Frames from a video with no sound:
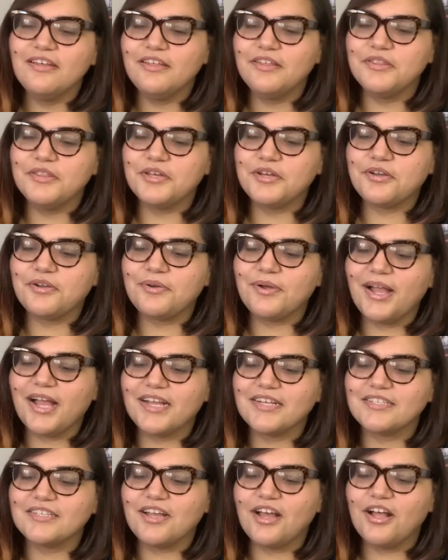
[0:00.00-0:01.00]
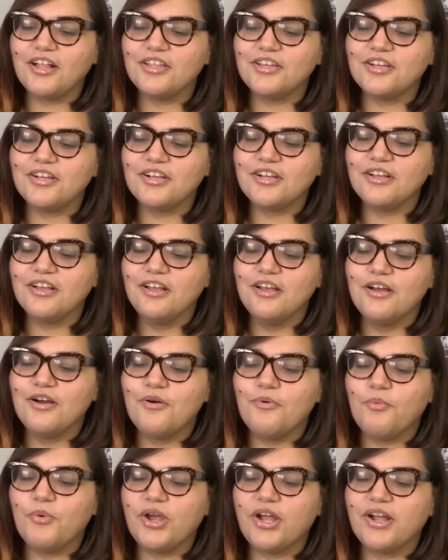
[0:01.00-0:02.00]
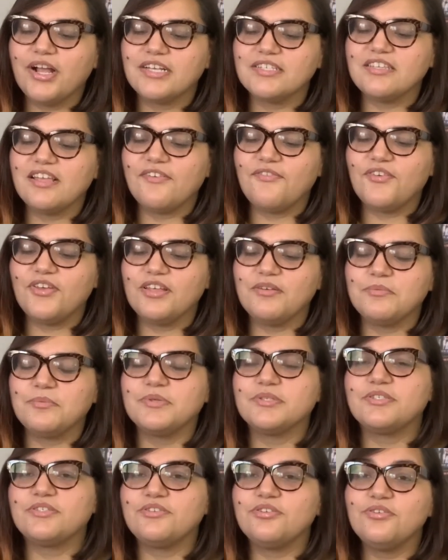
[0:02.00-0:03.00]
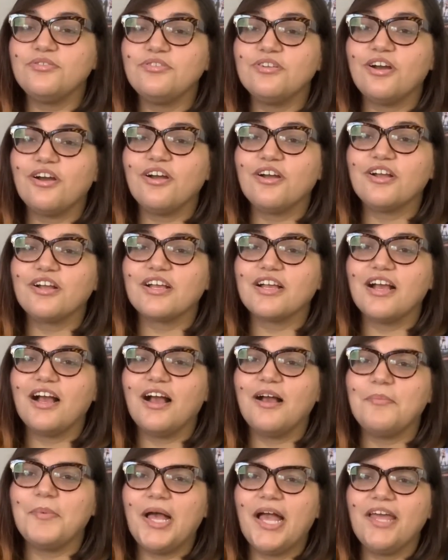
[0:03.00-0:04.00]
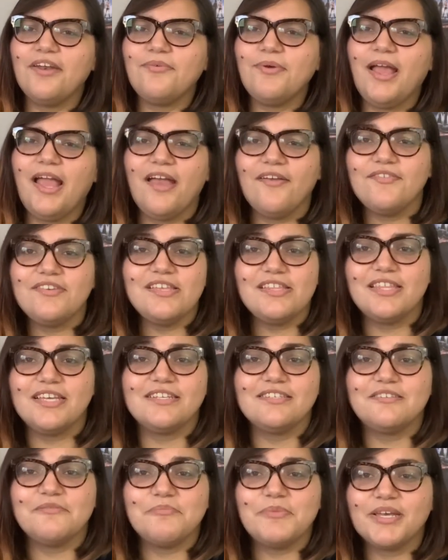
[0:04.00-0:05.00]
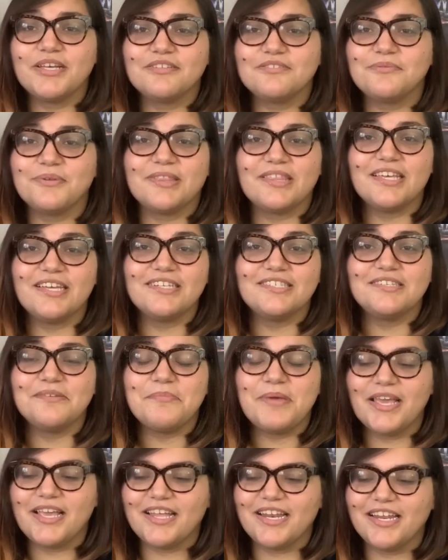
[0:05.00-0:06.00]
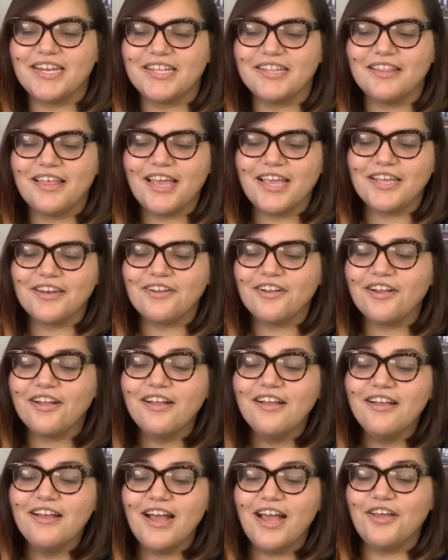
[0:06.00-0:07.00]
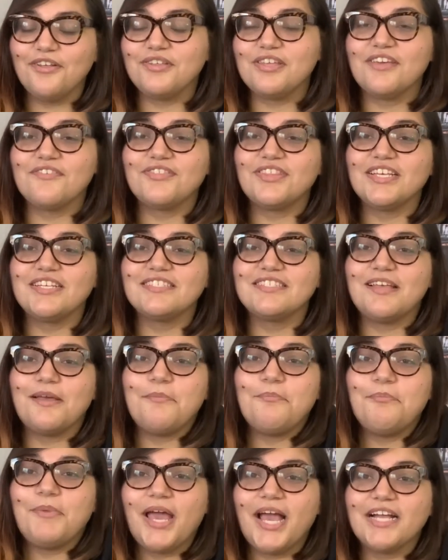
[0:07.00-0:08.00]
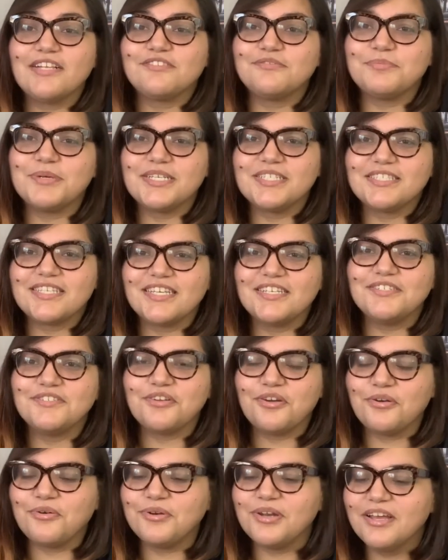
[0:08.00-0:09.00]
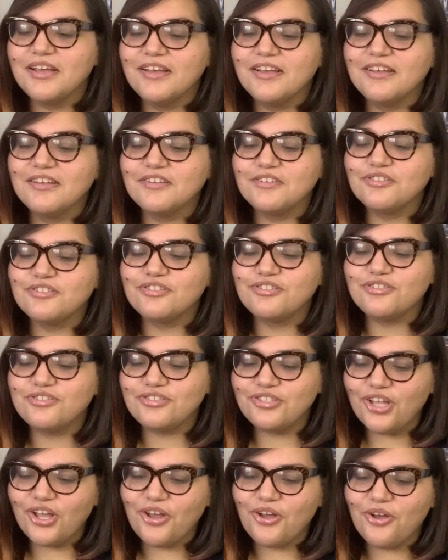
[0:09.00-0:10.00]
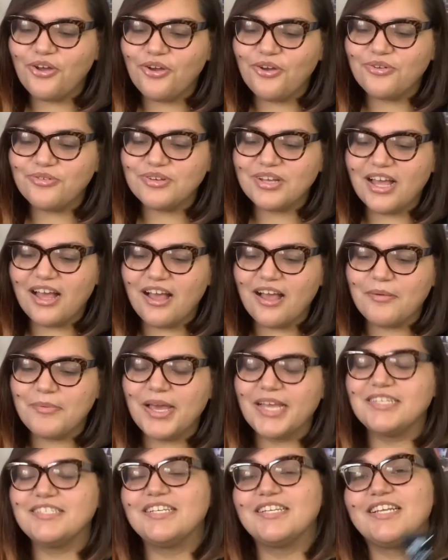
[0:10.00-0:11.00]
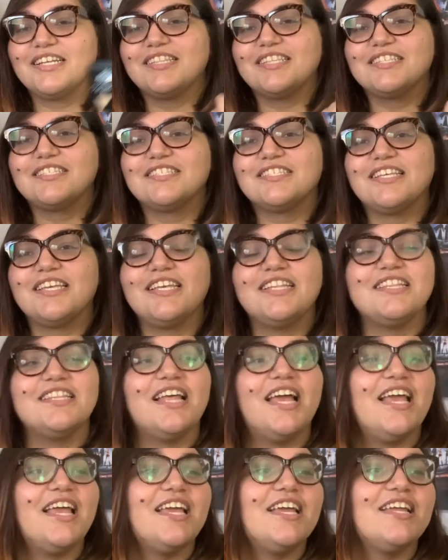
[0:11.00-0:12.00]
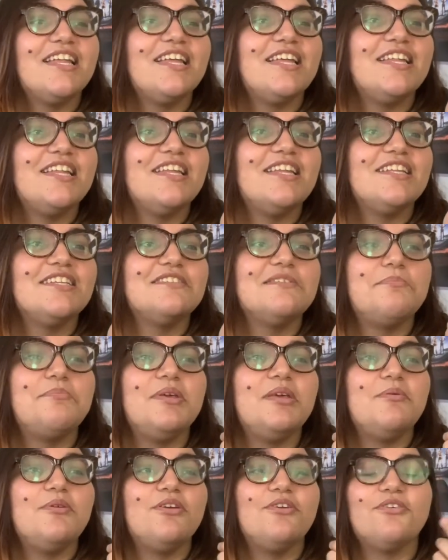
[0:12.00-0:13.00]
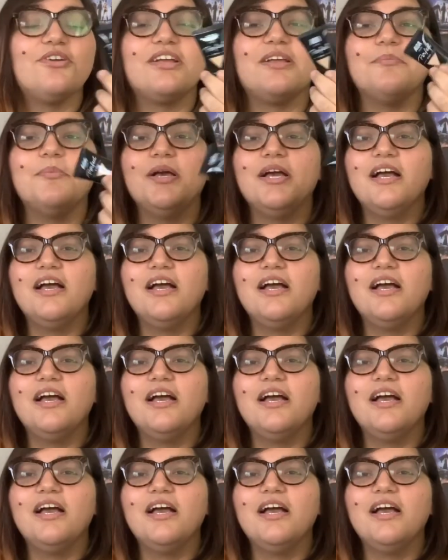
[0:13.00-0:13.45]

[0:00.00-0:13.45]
the correct color. Whereas if it was too dark, I don't have anything to mix with it to make it any lighter. I only have things that match my skin tone. So I did get this in light, and it is a BB cream.